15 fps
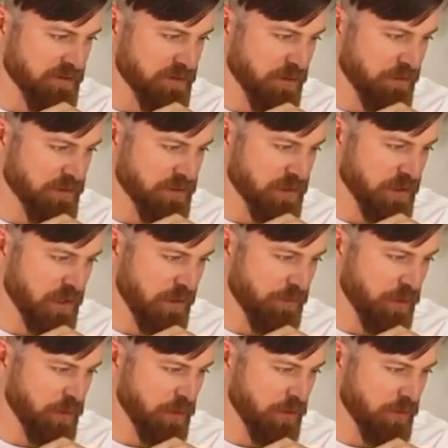so I'm just gonna
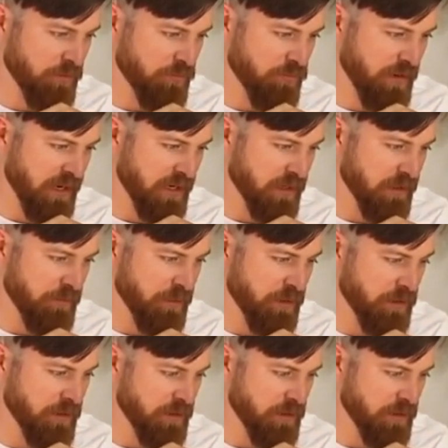upload a random